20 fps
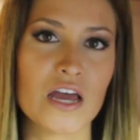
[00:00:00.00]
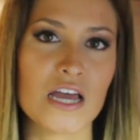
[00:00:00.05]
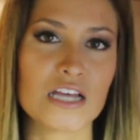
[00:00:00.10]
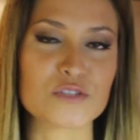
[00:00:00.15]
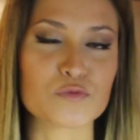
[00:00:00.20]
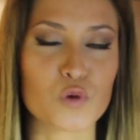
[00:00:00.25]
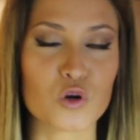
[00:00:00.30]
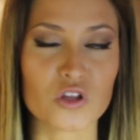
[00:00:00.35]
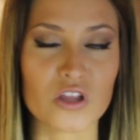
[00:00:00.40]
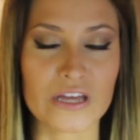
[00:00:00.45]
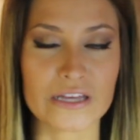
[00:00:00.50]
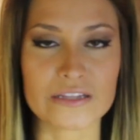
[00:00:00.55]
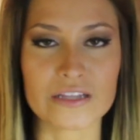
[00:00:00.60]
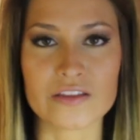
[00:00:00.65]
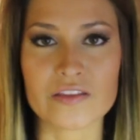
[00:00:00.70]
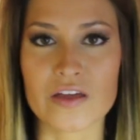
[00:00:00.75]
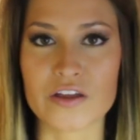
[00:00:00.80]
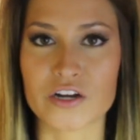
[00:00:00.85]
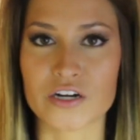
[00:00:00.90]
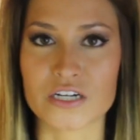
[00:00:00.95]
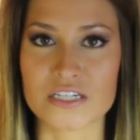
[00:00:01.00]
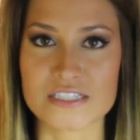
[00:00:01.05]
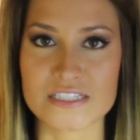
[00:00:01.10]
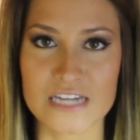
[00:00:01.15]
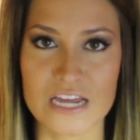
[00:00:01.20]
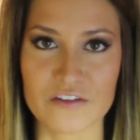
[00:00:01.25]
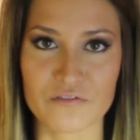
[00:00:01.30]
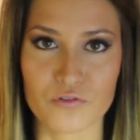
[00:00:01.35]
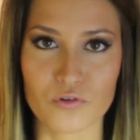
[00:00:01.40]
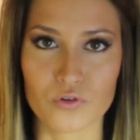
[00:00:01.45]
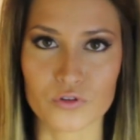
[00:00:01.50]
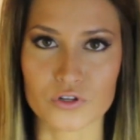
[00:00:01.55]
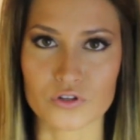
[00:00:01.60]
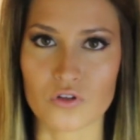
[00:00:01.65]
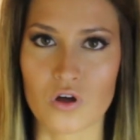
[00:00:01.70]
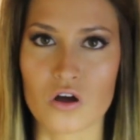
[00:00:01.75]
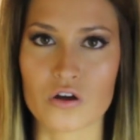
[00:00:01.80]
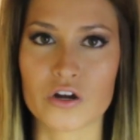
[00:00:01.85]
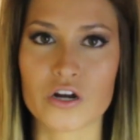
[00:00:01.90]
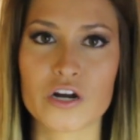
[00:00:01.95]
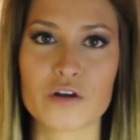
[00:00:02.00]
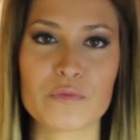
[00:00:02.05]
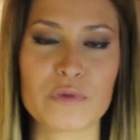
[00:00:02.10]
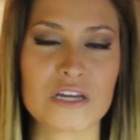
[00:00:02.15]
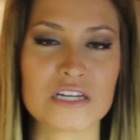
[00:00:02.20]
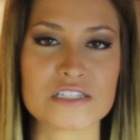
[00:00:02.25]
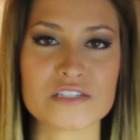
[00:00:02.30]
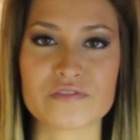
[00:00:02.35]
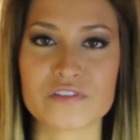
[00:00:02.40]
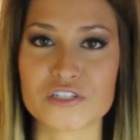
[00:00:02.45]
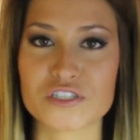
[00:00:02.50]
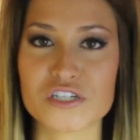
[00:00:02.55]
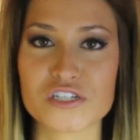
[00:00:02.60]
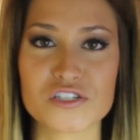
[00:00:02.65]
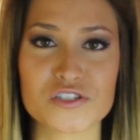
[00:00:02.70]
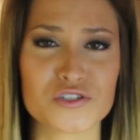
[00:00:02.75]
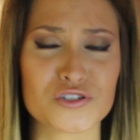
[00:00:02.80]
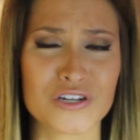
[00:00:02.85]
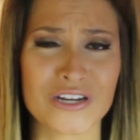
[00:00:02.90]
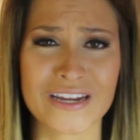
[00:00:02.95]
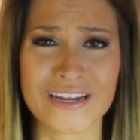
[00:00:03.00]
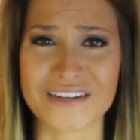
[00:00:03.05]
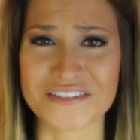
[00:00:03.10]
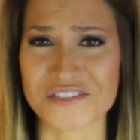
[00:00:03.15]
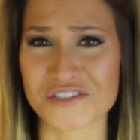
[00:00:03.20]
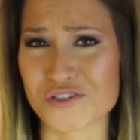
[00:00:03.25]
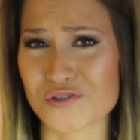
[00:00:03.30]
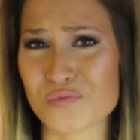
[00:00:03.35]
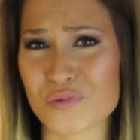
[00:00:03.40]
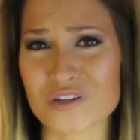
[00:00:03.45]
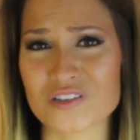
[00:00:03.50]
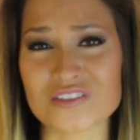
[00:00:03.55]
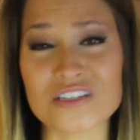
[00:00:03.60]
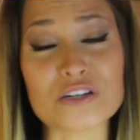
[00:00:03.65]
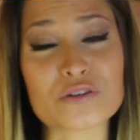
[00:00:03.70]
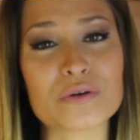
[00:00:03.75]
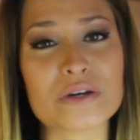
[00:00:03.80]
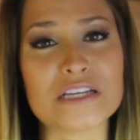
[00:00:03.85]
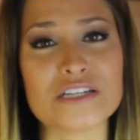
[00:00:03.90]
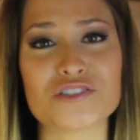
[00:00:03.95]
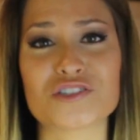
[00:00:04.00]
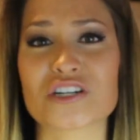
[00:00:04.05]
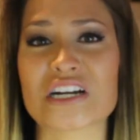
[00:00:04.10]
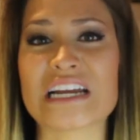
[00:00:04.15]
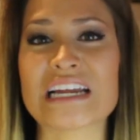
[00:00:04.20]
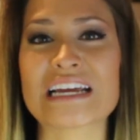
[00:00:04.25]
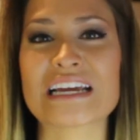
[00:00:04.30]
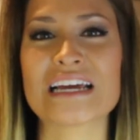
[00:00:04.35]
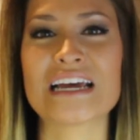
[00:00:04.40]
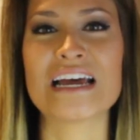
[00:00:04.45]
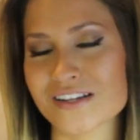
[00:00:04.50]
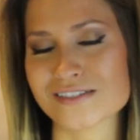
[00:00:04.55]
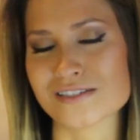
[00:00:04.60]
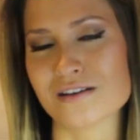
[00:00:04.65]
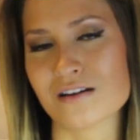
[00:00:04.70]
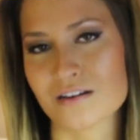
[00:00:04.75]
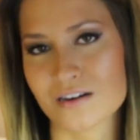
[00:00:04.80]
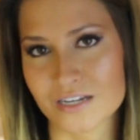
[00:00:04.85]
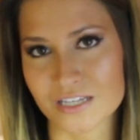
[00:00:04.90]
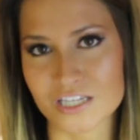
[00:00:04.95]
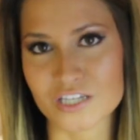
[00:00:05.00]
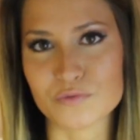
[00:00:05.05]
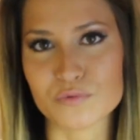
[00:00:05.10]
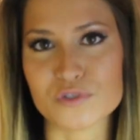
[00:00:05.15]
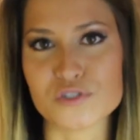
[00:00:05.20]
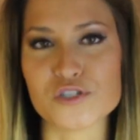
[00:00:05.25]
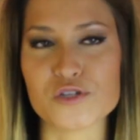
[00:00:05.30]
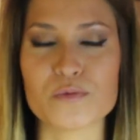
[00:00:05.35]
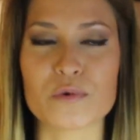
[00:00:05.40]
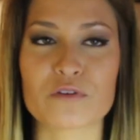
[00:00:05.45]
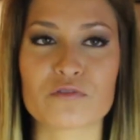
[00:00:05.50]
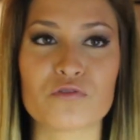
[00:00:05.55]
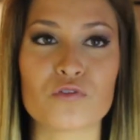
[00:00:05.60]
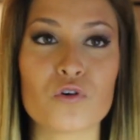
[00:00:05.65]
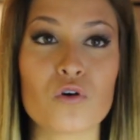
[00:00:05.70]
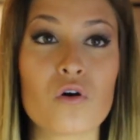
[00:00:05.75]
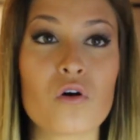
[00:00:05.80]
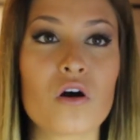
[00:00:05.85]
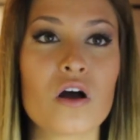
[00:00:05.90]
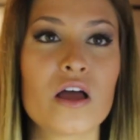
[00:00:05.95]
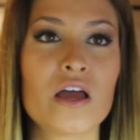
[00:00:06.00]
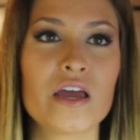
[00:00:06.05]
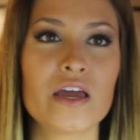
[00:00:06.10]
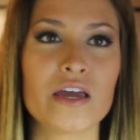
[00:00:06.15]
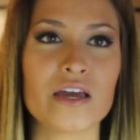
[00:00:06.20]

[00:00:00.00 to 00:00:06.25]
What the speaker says: it's more likely that you're gonna stay fuller longer, because if you're just drinking a super liquidy drink, it's not gonna keep you super full.